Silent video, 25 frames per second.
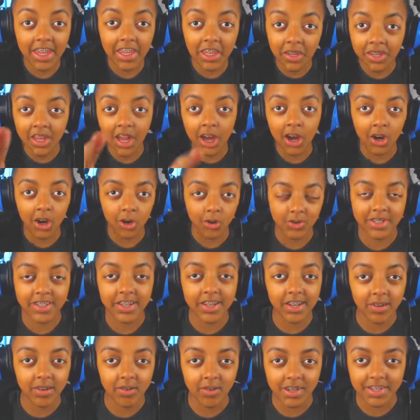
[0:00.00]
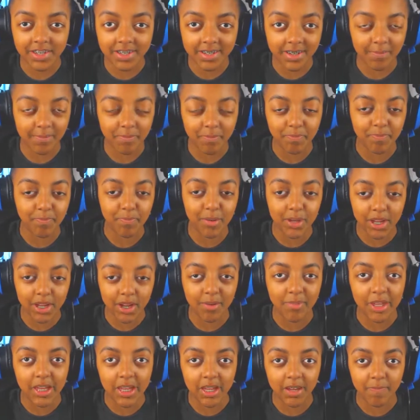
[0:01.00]
there you go. Secrets to
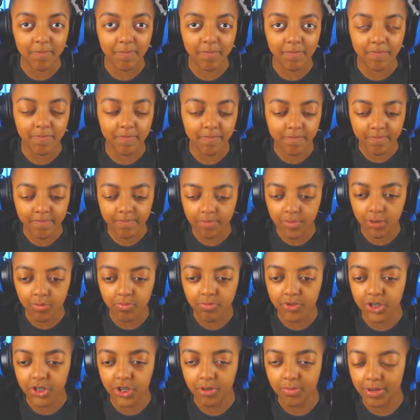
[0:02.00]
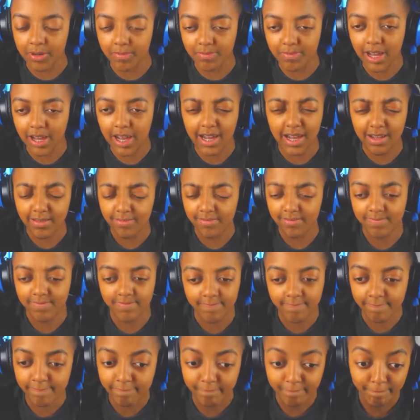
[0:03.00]
becoming a YouTuber.
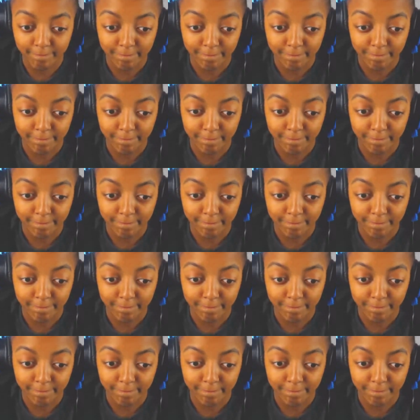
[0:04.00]
Also